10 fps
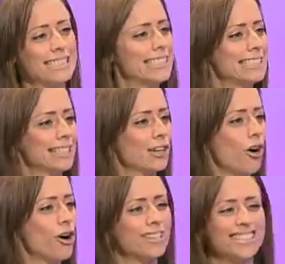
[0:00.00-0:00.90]
leading
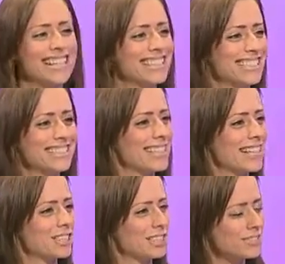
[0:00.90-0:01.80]
holiday
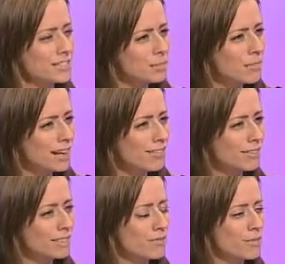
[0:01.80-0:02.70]
destination? Give us some
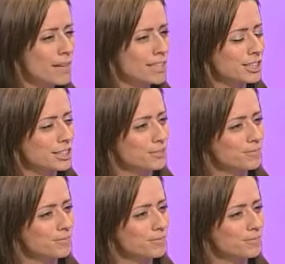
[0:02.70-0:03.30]
background information.